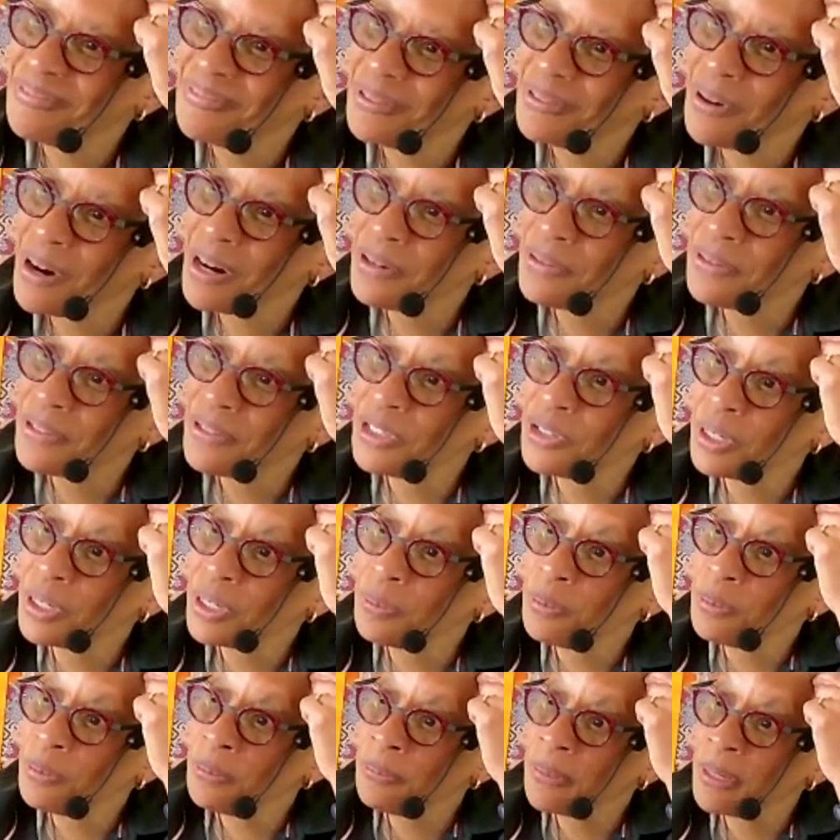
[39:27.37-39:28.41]
Why are we trying to
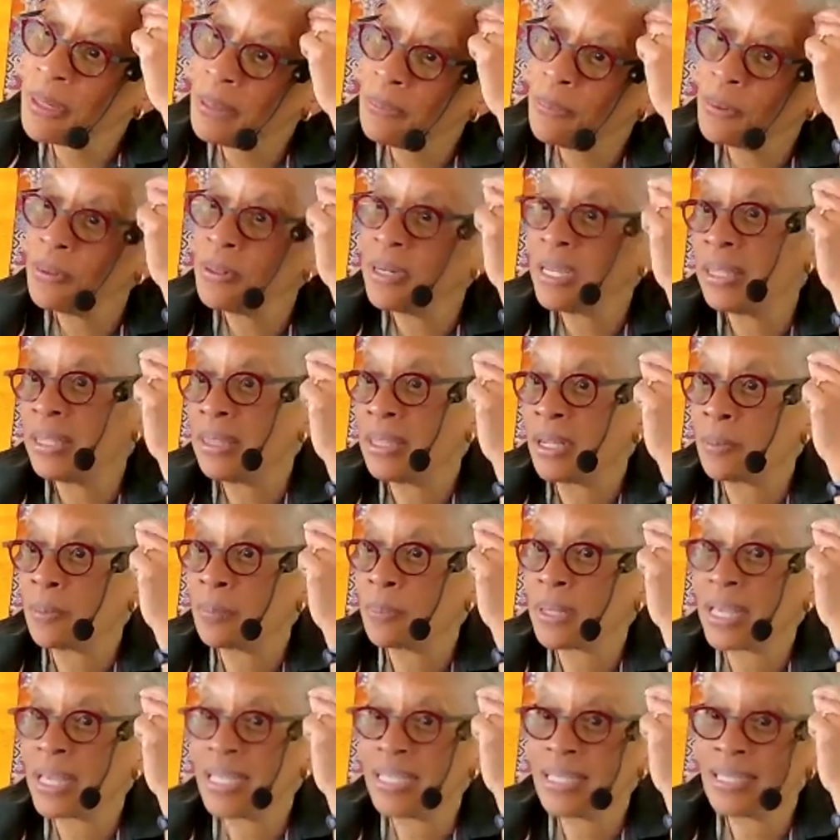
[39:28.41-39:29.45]
put people in their
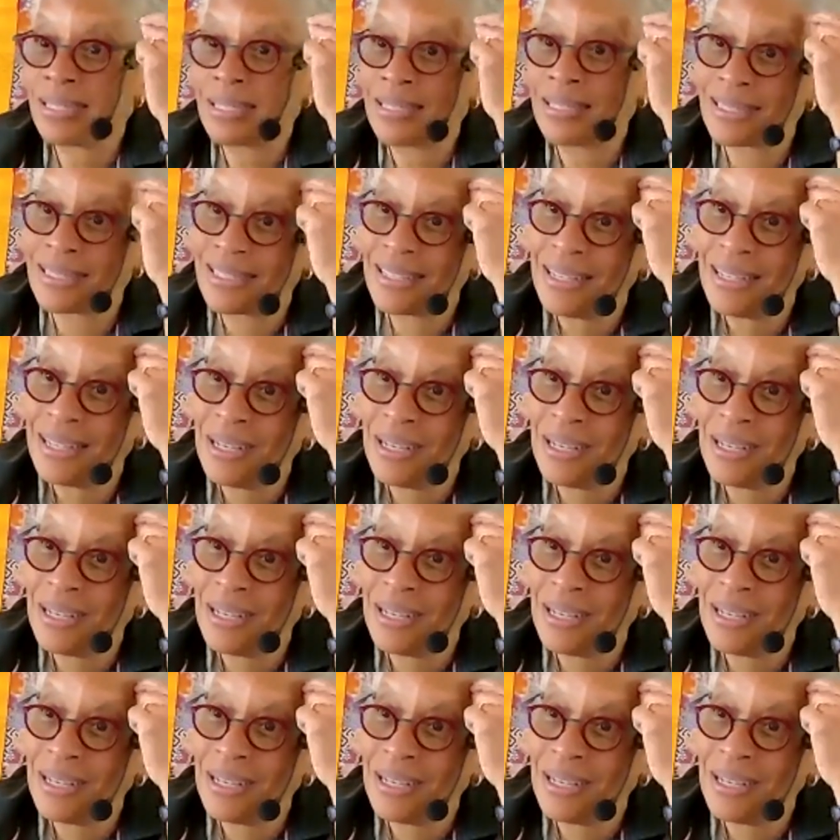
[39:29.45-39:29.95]
places?